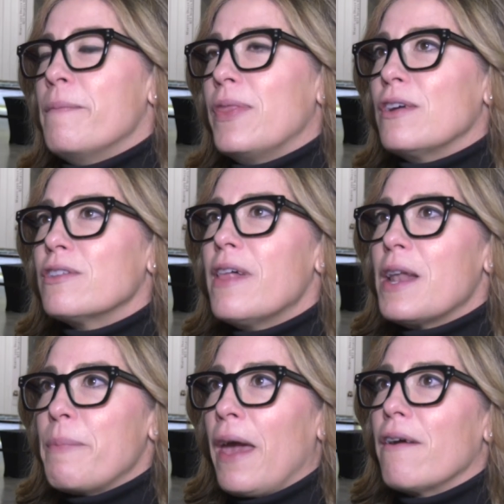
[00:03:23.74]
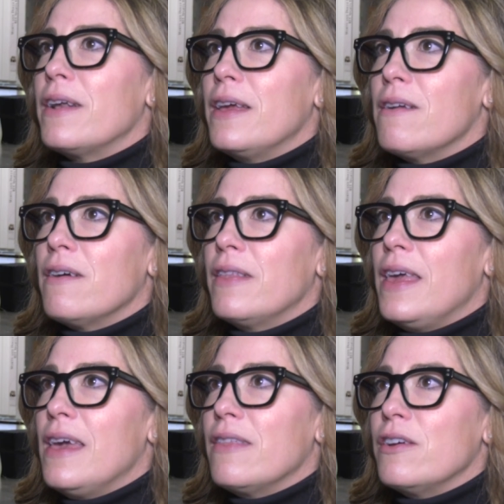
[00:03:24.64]
But there's a lot of parity in our
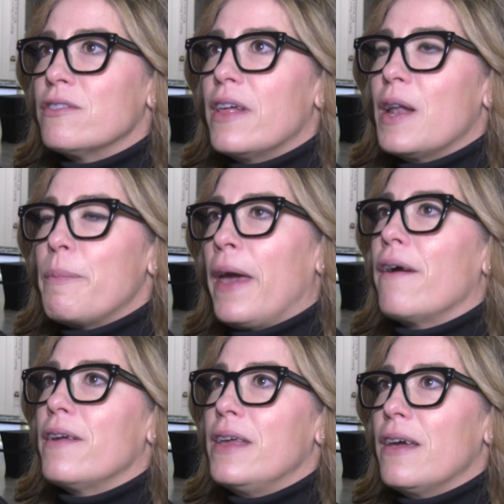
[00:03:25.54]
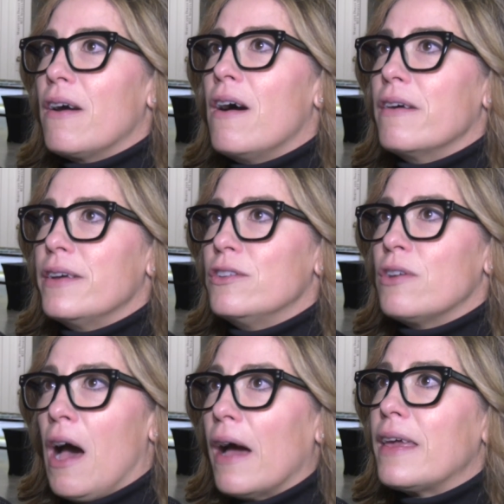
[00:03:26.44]
league, and there's a lot of parity in
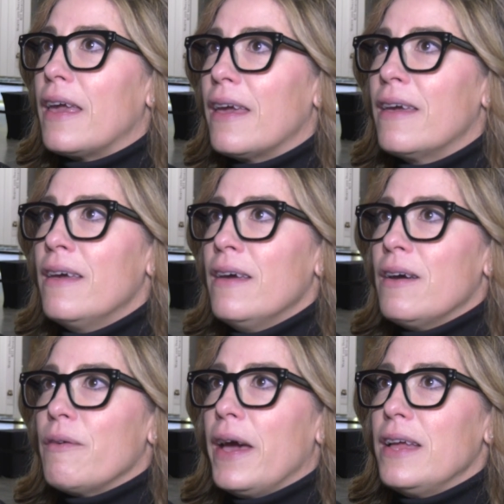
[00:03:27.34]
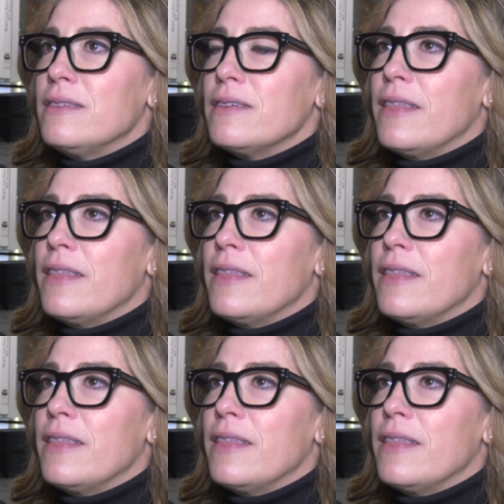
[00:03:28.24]
college hockey right?